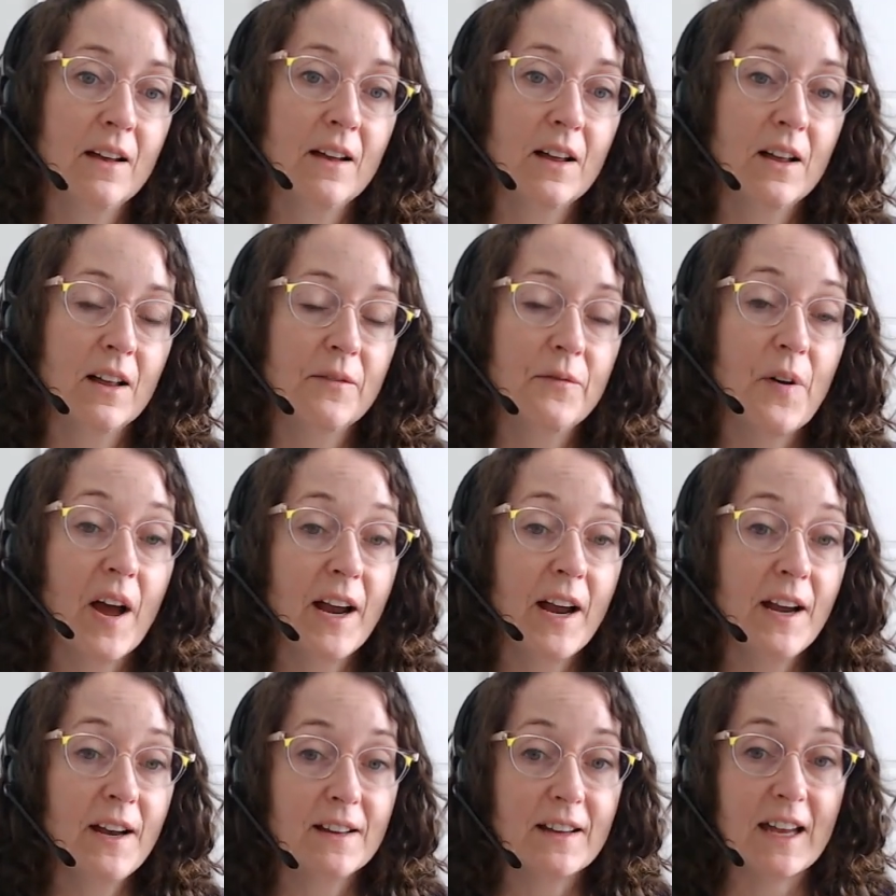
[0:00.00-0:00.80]

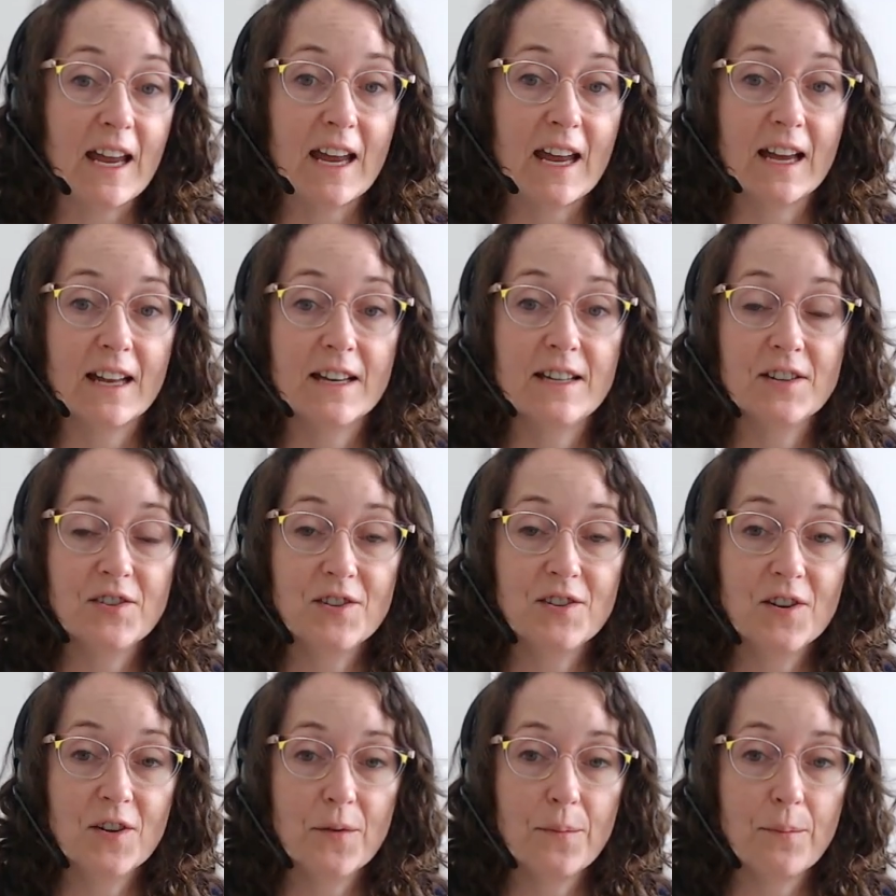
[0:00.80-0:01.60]
Finally,
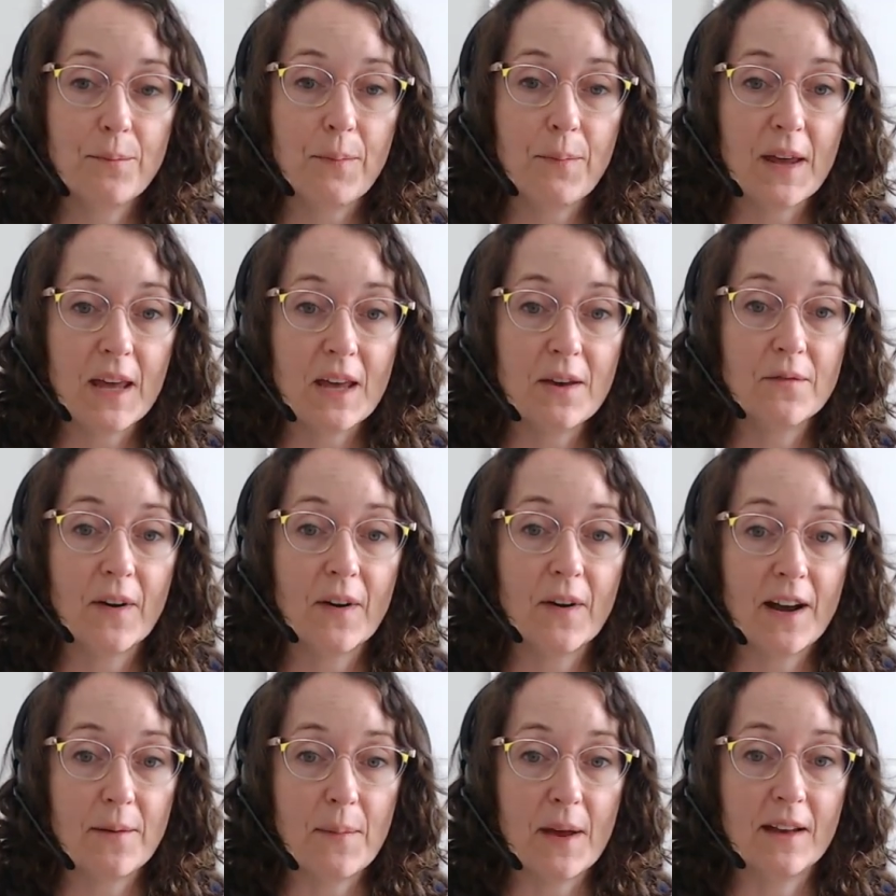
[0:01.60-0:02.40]
additional B
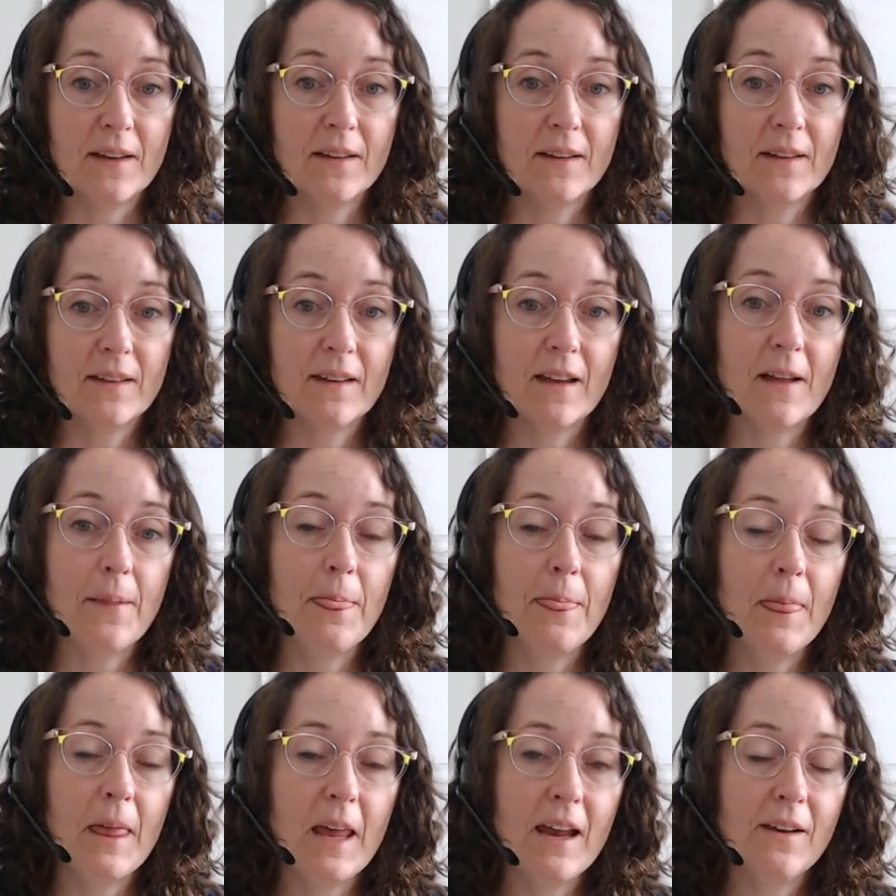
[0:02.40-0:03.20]
vitamins,
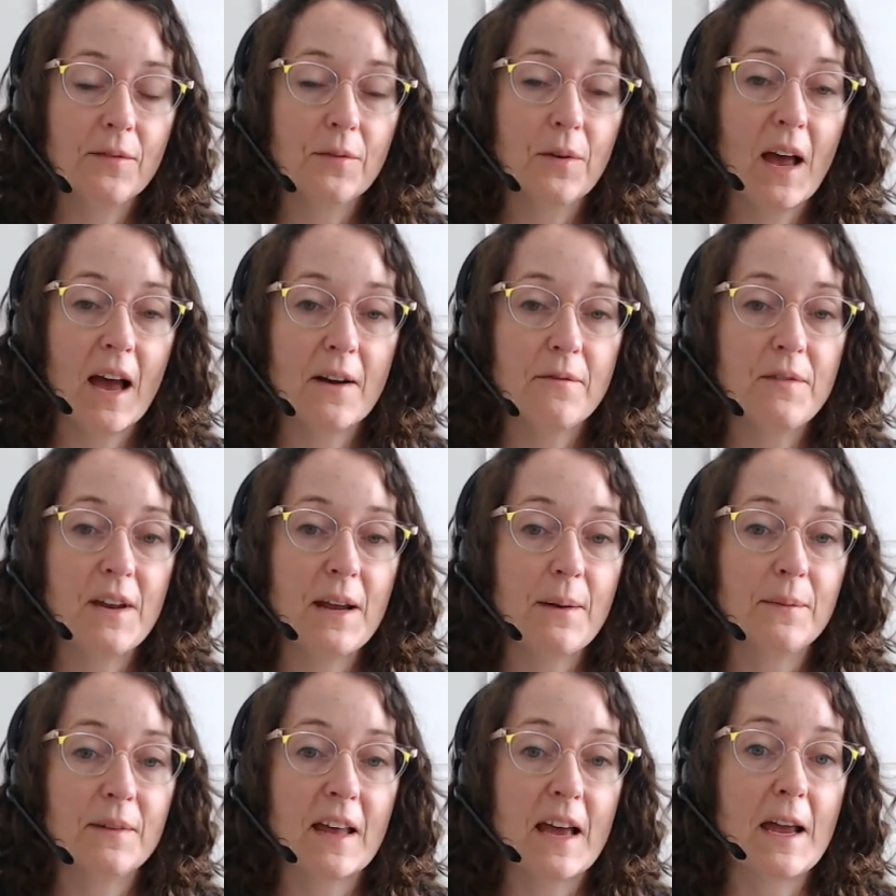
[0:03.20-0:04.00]
and these would have
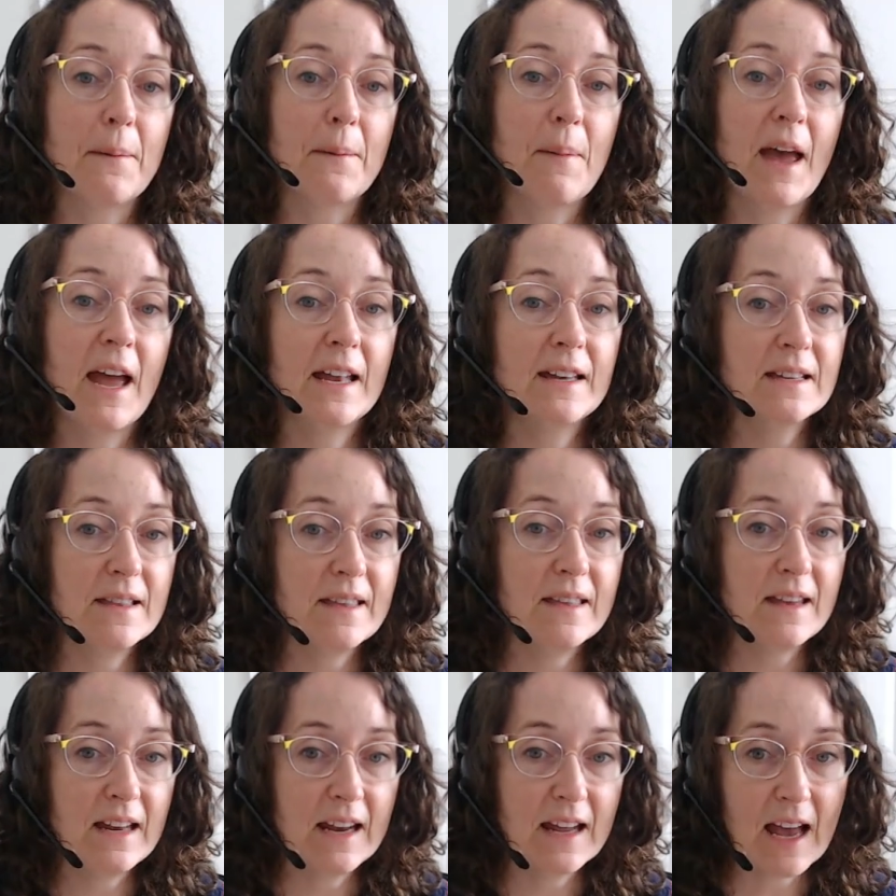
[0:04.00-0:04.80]
names like
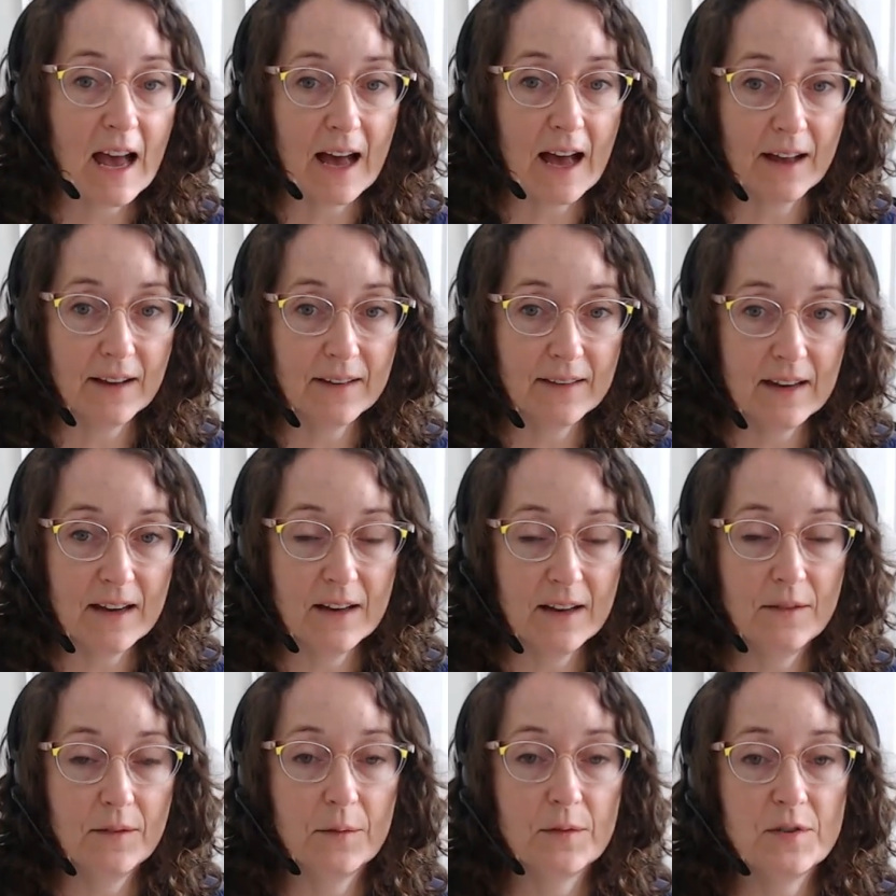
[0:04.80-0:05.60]
pantothenic
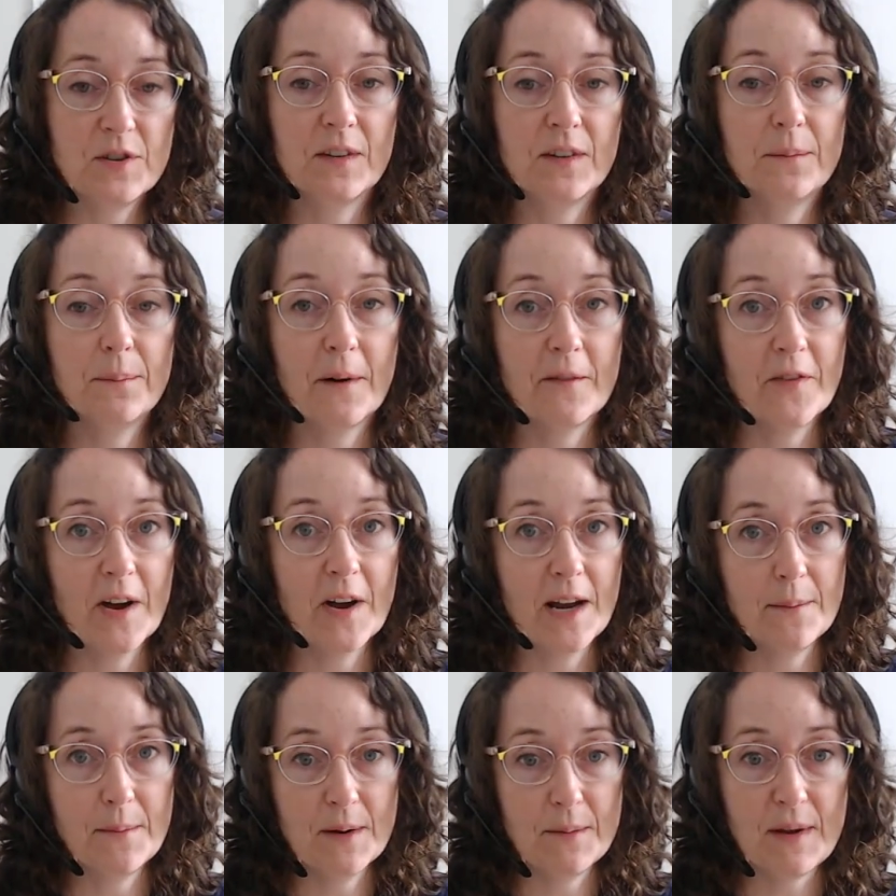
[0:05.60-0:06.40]
acids, which is
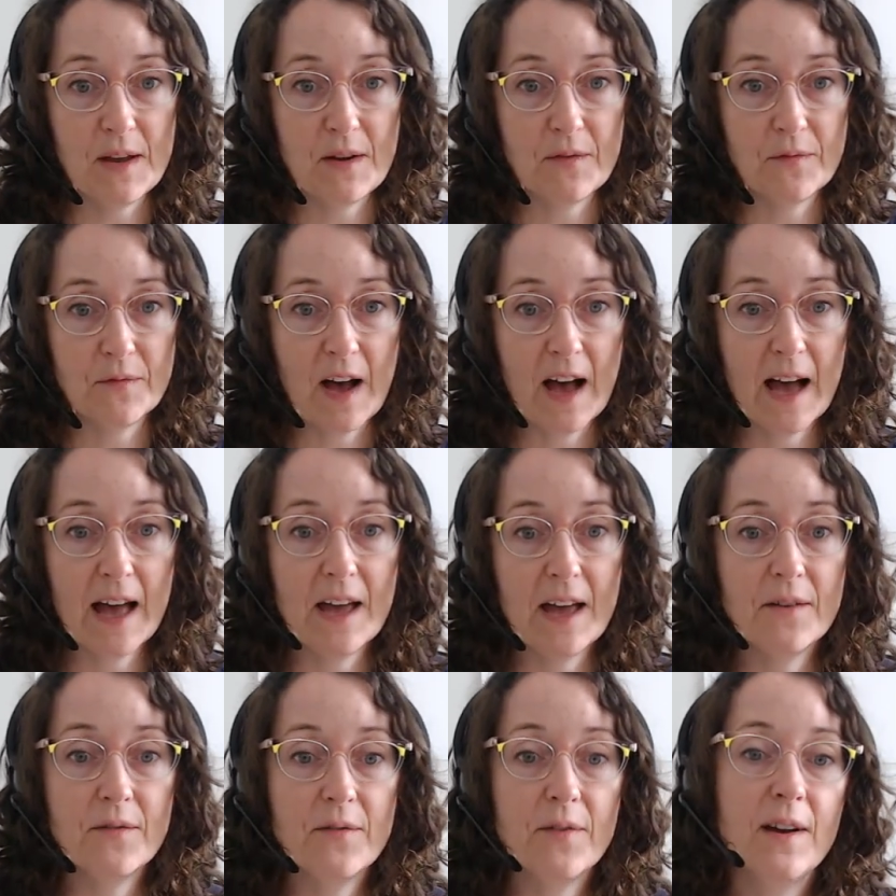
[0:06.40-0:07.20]
vitamin
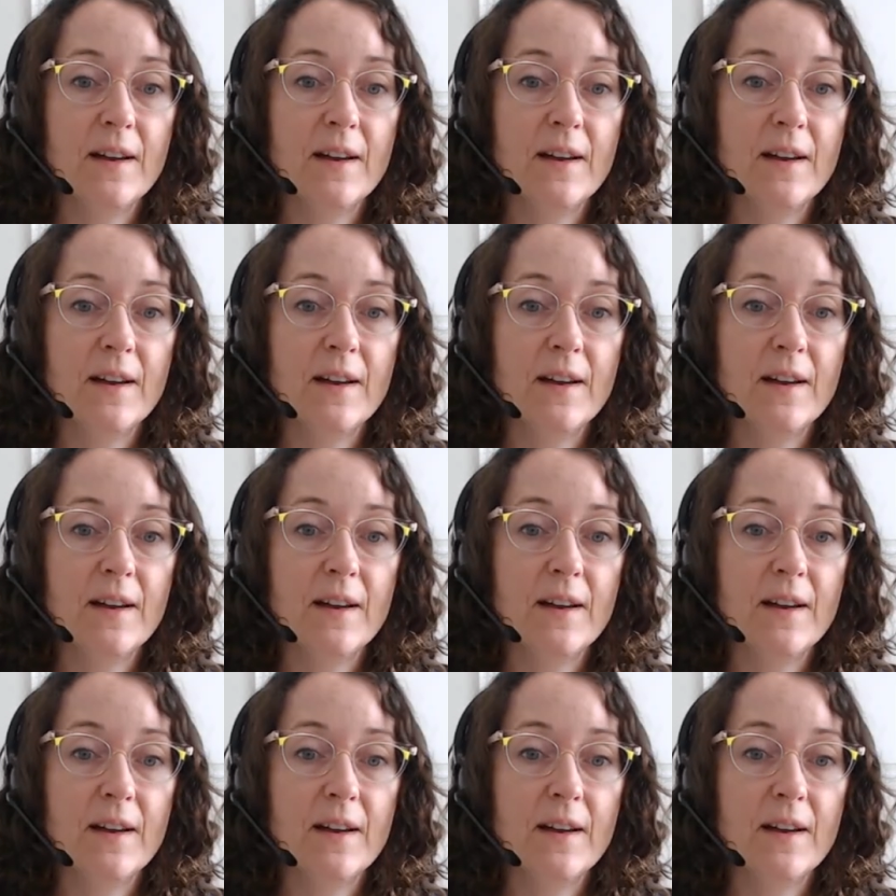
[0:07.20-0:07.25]
B5,